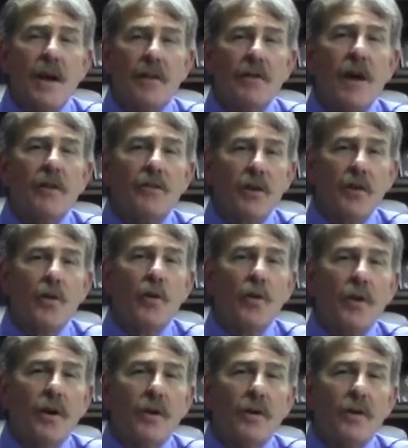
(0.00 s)
that the
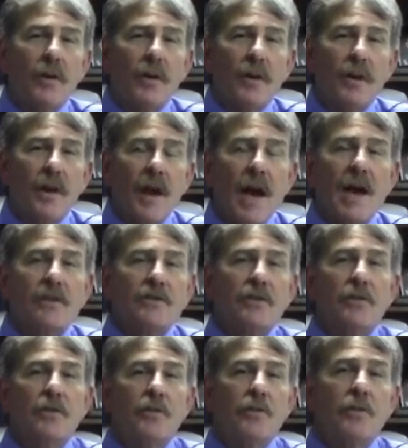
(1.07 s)
court has
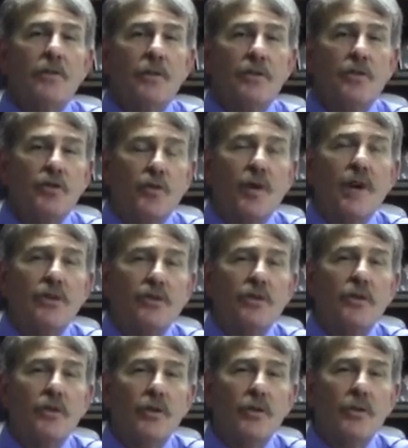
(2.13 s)
to treat
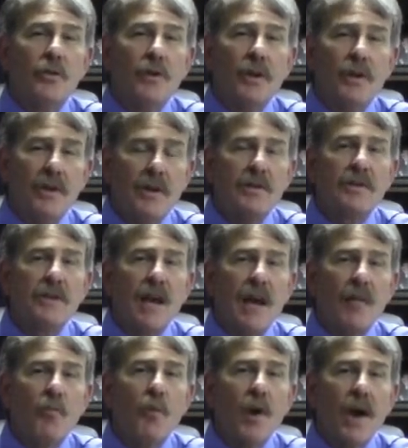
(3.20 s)
you the
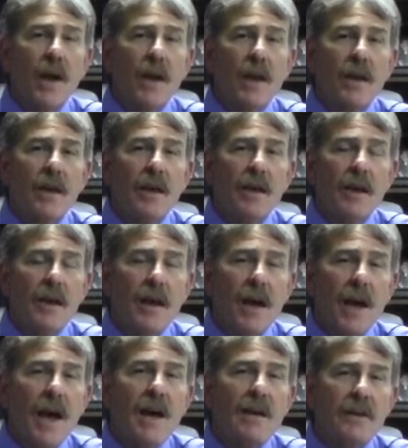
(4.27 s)
same way
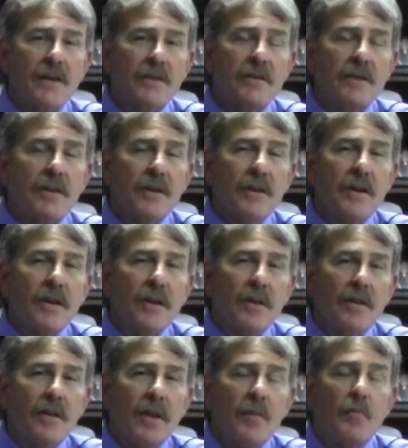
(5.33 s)
as
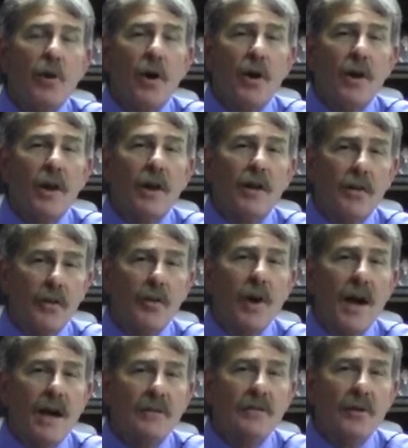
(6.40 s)
the party who
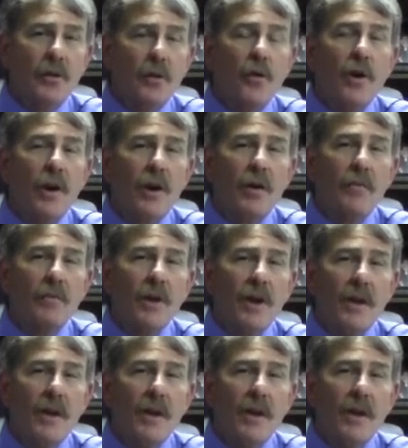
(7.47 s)
has a lawyer.